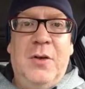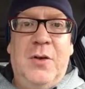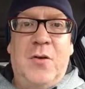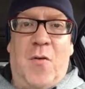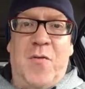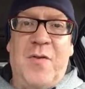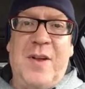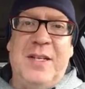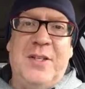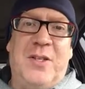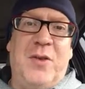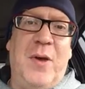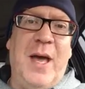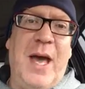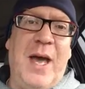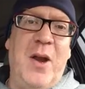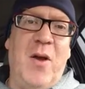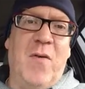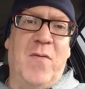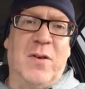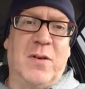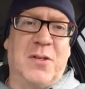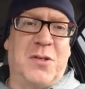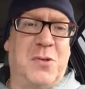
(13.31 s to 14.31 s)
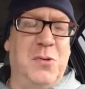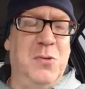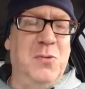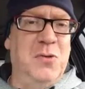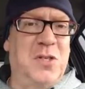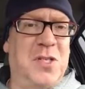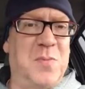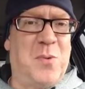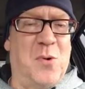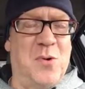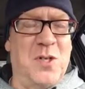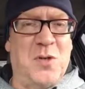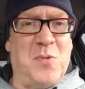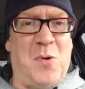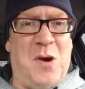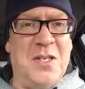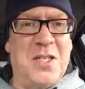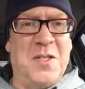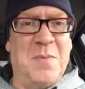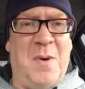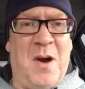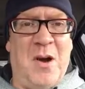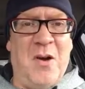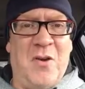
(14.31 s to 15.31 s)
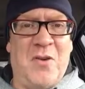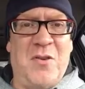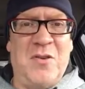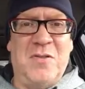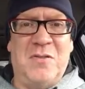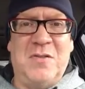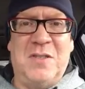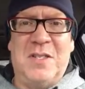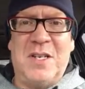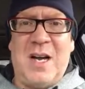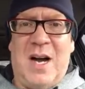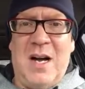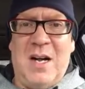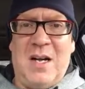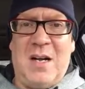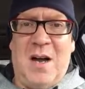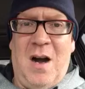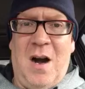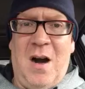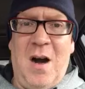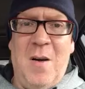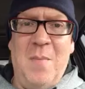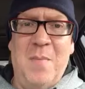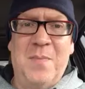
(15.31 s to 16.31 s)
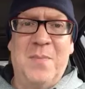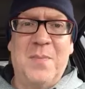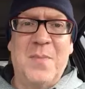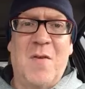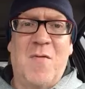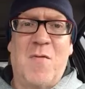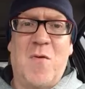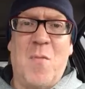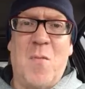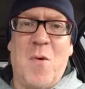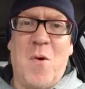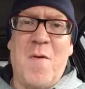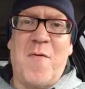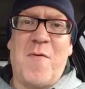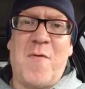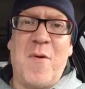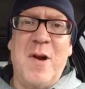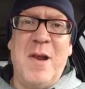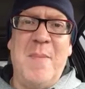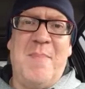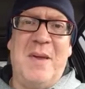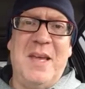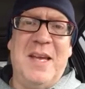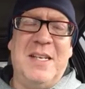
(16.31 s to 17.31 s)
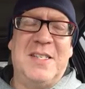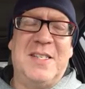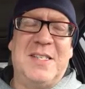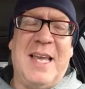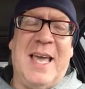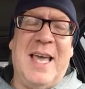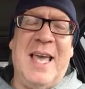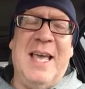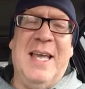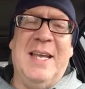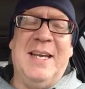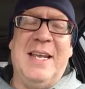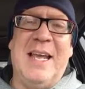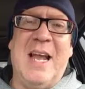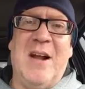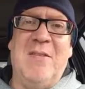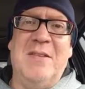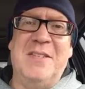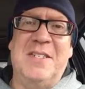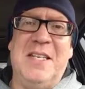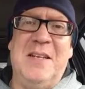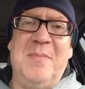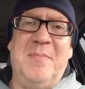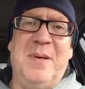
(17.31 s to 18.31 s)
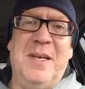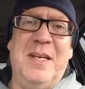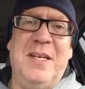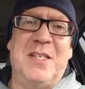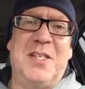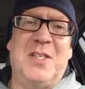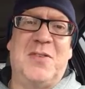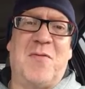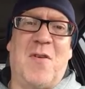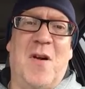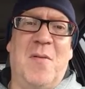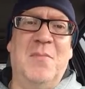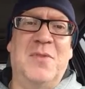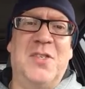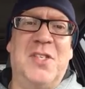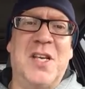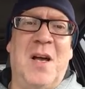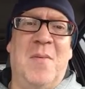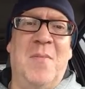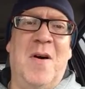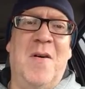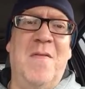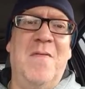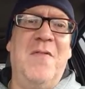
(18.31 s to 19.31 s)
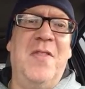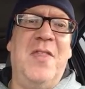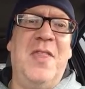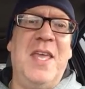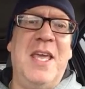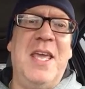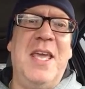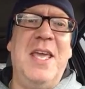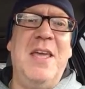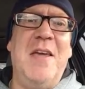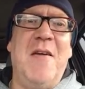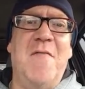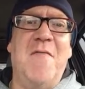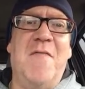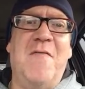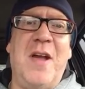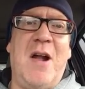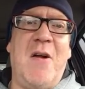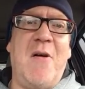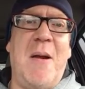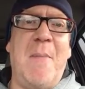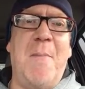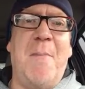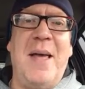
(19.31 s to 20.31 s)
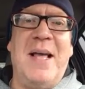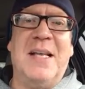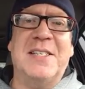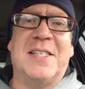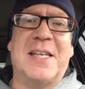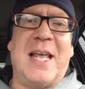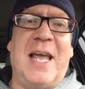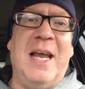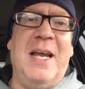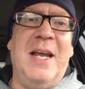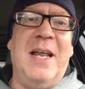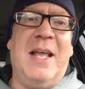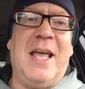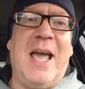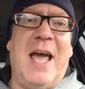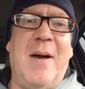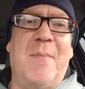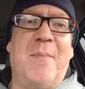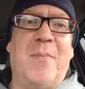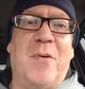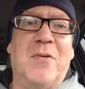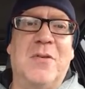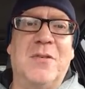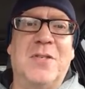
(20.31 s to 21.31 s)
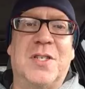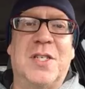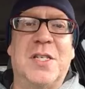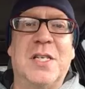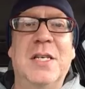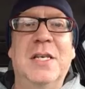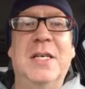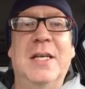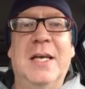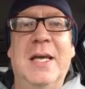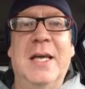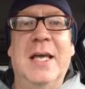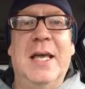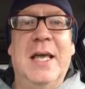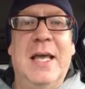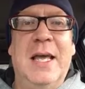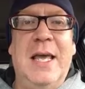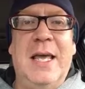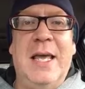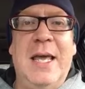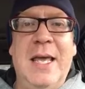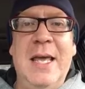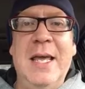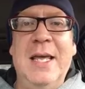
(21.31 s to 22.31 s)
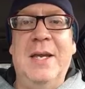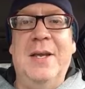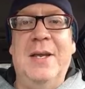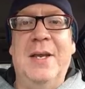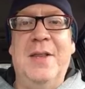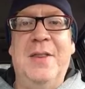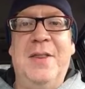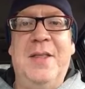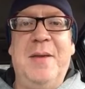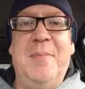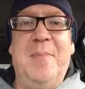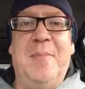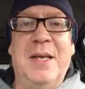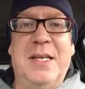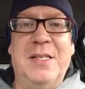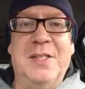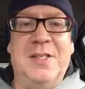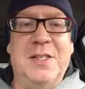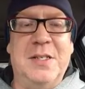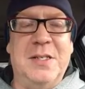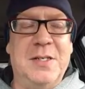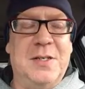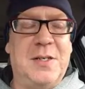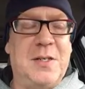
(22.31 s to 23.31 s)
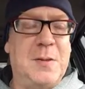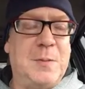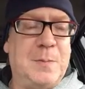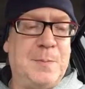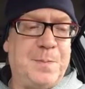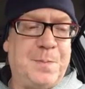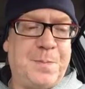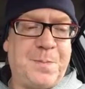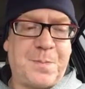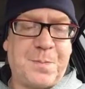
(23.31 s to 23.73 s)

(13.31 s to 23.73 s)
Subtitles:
Don't forget to head over to sportswatchmonitor.com for more free picks and guaranteed picks from some of the very best handicappers in the business.